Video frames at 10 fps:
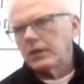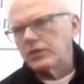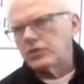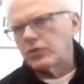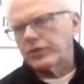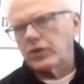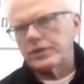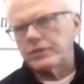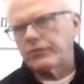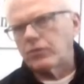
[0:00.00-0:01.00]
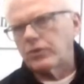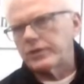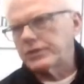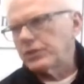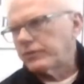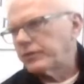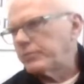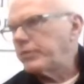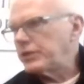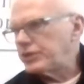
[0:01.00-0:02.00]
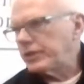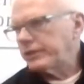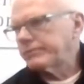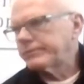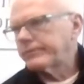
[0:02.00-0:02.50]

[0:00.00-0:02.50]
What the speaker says: He stroked the Aussie 4 to silver in Beijing.